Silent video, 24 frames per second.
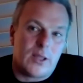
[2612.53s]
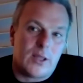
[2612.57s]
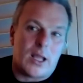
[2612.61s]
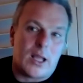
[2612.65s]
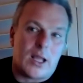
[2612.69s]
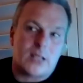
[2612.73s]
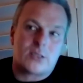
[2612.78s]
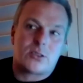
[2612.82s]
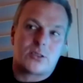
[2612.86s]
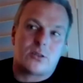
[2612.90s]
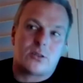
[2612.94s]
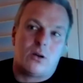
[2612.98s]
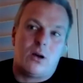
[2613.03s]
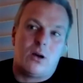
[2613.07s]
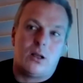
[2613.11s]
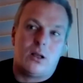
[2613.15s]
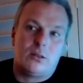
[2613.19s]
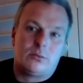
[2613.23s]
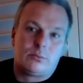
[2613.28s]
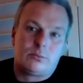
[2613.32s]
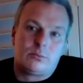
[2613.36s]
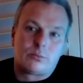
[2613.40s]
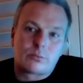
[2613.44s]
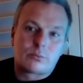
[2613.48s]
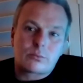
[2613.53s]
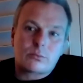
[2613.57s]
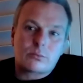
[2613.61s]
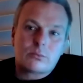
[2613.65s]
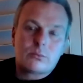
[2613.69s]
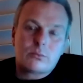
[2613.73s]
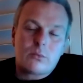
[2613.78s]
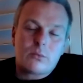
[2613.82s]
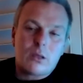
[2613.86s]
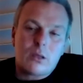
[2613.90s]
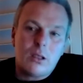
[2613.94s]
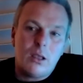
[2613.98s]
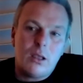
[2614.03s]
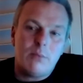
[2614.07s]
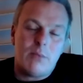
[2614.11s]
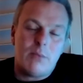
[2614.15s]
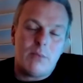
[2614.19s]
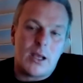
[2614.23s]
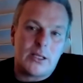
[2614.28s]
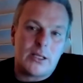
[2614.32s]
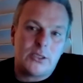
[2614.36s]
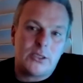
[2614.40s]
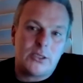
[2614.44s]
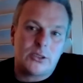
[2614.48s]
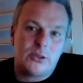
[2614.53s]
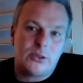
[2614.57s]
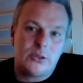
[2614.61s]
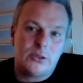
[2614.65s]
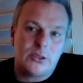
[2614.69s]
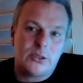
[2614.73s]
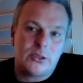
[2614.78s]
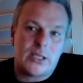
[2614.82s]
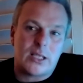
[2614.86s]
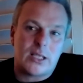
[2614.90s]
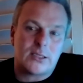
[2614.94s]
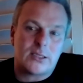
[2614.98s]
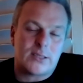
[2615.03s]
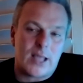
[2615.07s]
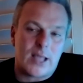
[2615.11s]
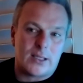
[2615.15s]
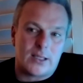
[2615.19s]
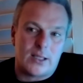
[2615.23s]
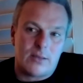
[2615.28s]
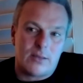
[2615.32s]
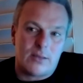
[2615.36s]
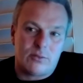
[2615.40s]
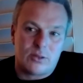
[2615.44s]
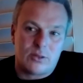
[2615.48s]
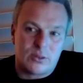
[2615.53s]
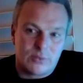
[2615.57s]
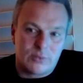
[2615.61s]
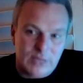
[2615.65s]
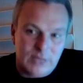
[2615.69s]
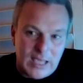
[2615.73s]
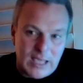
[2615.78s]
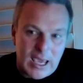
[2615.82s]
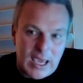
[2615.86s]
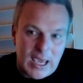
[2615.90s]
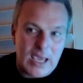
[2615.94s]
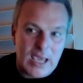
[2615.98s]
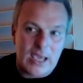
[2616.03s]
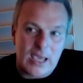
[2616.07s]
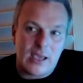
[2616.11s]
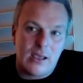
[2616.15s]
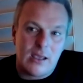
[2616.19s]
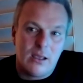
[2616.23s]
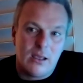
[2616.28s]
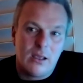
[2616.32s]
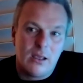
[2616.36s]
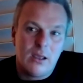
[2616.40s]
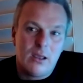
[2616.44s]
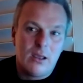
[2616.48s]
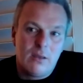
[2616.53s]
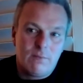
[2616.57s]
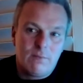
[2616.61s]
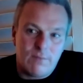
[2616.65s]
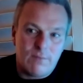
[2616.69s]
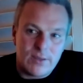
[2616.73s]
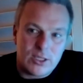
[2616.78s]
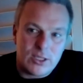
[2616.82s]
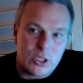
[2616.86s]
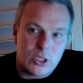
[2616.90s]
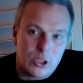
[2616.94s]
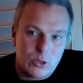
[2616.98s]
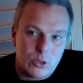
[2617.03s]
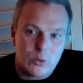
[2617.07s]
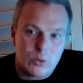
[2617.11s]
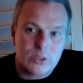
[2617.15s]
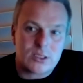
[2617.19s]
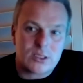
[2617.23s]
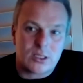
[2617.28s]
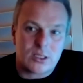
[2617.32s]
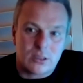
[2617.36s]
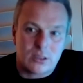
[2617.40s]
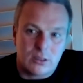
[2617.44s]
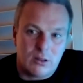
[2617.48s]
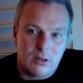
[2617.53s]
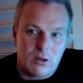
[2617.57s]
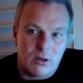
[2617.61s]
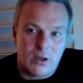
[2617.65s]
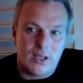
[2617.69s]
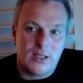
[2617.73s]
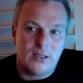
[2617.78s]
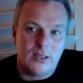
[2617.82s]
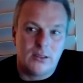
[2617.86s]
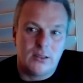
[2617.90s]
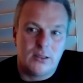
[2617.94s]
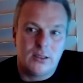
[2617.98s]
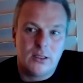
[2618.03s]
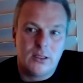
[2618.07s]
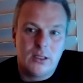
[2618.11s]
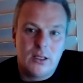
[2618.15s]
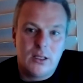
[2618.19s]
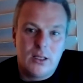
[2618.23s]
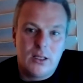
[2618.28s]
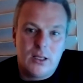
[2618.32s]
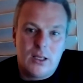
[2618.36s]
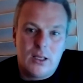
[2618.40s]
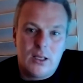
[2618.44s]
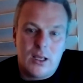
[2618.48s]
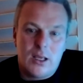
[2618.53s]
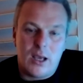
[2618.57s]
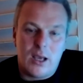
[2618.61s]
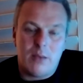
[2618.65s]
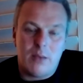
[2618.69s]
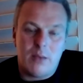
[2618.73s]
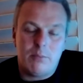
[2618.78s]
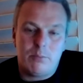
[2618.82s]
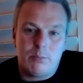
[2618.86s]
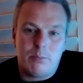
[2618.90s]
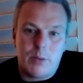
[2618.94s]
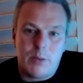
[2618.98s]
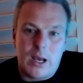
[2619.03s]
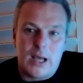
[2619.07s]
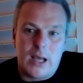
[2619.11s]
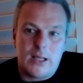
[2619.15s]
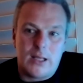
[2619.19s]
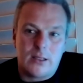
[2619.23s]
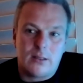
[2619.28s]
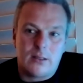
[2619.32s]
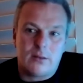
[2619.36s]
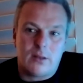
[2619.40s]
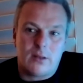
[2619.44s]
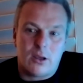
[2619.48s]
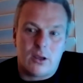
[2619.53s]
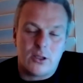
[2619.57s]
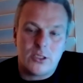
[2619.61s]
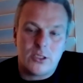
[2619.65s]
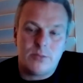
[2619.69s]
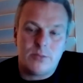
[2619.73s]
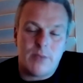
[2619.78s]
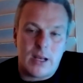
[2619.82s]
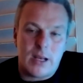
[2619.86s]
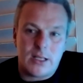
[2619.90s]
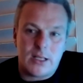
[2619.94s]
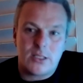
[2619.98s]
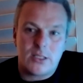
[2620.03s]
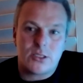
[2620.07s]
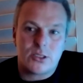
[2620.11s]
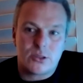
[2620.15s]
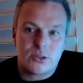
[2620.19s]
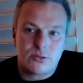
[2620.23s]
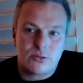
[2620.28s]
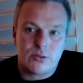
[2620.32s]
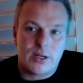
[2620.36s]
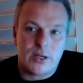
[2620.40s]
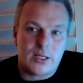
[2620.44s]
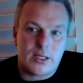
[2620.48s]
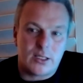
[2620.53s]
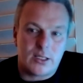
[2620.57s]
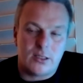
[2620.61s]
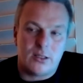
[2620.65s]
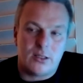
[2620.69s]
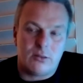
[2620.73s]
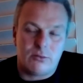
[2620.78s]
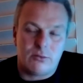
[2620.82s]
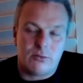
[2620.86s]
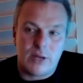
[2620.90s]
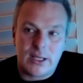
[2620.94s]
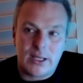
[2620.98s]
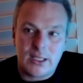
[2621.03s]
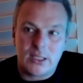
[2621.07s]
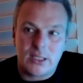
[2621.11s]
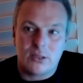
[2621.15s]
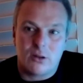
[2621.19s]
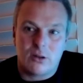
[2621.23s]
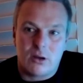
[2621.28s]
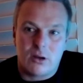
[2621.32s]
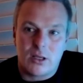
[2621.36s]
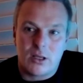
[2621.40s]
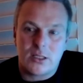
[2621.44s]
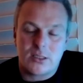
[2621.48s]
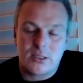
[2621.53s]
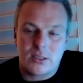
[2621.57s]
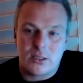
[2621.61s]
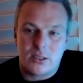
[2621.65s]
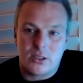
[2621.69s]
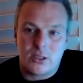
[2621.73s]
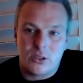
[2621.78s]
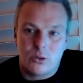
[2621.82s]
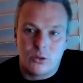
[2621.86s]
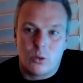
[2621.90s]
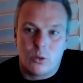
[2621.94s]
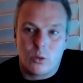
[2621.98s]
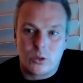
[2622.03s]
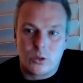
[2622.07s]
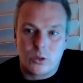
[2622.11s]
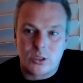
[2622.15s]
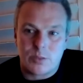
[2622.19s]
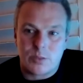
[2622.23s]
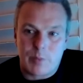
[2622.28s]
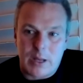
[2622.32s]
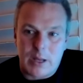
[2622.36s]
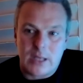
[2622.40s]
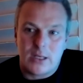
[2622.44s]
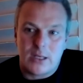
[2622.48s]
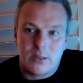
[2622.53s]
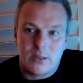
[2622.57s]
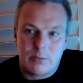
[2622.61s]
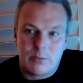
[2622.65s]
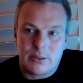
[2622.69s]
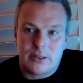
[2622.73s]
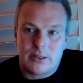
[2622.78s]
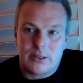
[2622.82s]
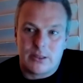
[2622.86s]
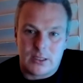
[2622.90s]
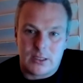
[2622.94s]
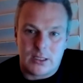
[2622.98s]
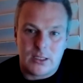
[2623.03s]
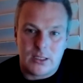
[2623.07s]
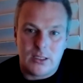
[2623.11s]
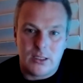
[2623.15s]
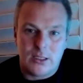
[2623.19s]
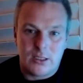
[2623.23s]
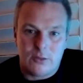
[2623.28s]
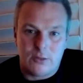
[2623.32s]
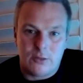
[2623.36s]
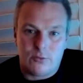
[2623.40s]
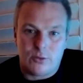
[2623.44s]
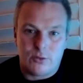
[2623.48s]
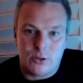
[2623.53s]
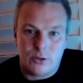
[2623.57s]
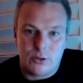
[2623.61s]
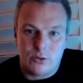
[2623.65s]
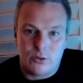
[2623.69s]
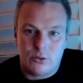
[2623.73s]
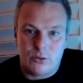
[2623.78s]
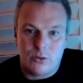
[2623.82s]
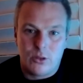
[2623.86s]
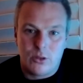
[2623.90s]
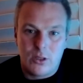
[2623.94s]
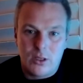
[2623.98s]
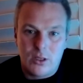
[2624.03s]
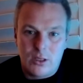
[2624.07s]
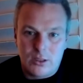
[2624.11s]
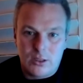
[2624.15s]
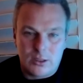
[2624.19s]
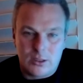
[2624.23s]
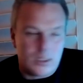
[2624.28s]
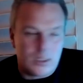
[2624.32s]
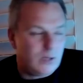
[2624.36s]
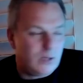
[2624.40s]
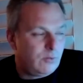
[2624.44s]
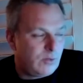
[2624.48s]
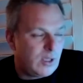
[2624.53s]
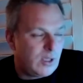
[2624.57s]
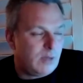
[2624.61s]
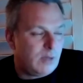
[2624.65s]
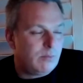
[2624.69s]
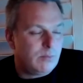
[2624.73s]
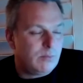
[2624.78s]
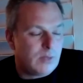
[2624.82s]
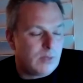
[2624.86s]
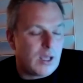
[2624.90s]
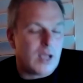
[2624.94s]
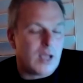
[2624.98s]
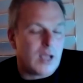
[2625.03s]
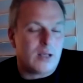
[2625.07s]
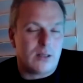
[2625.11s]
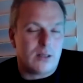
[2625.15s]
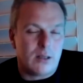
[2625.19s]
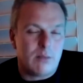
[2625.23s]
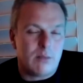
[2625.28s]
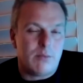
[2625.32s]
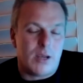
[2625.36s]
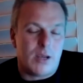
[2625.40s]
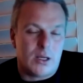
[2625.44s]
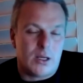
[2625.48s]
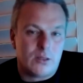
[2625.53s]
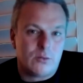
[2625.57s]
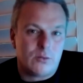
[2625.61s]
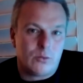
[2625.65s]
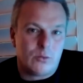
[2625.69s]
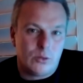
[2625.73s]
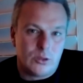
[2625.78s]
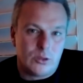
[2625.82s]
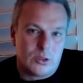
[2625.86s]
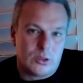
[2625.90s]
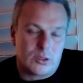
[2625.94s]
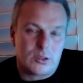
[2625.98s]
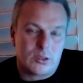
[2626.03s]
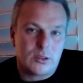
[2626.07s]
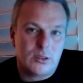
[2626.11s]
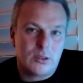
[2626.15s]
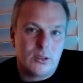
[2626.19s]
that style, a manager who has that level of care for you as a client. But those managers recognize your spendability if you give them that amount of work.